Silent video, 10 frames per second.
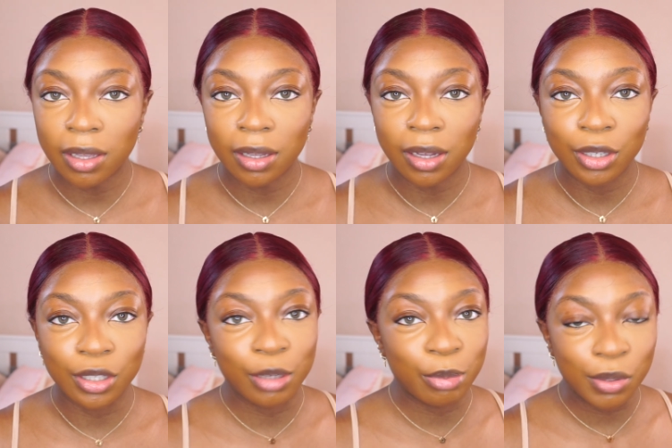
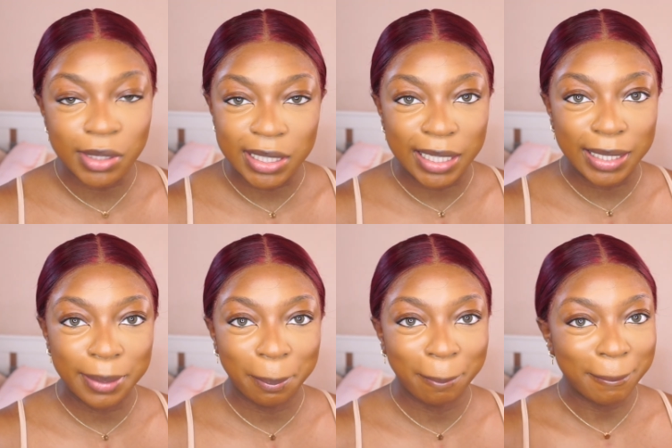Huda Beauty,
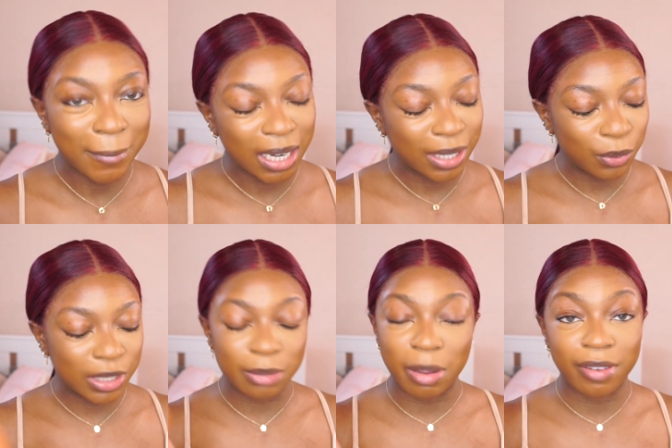which
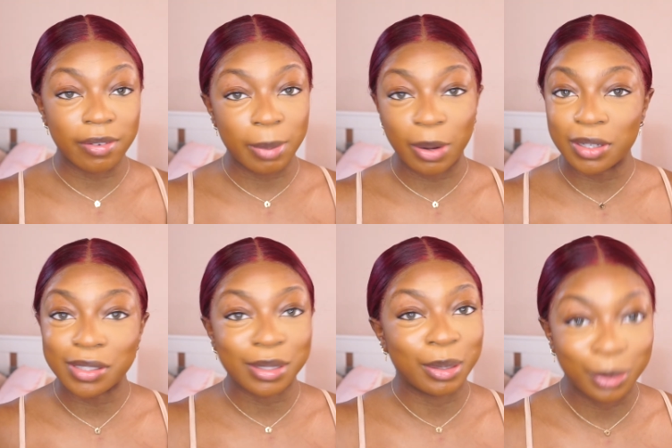is my favorite powder,
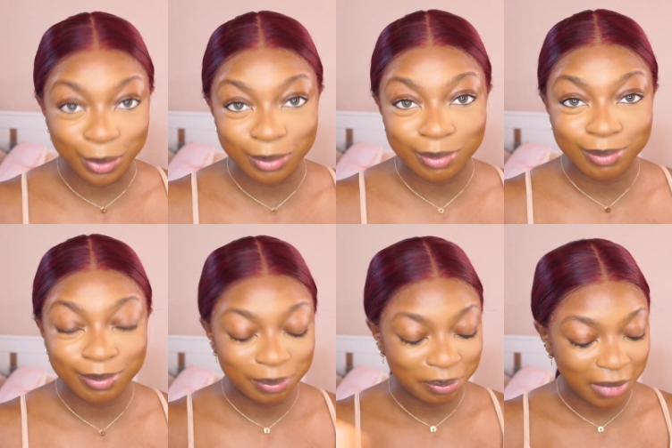so
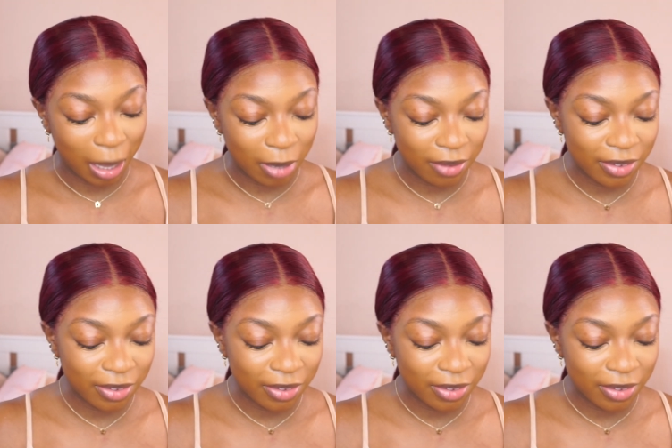I'm